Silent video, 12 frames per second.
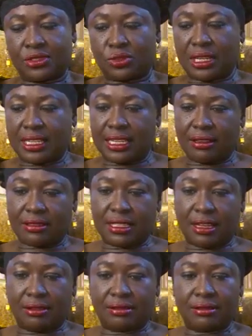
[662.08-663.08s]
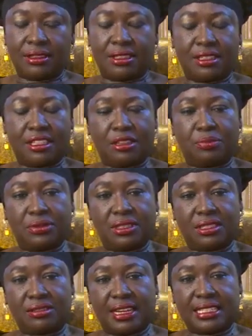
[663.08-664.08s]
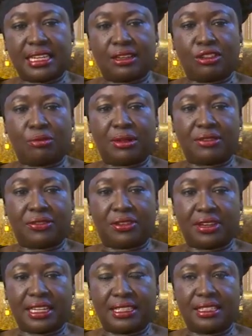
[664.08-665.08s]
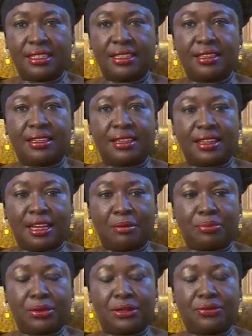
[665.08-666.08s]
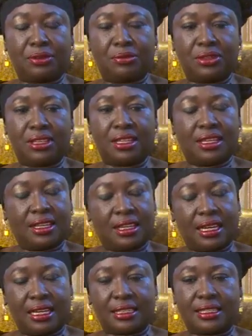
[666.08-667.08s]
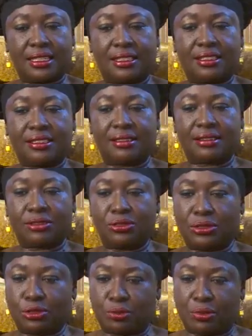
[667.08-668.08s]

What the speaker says: So I knelt down, he put his right hand on my forehead and prayed for me and said, go into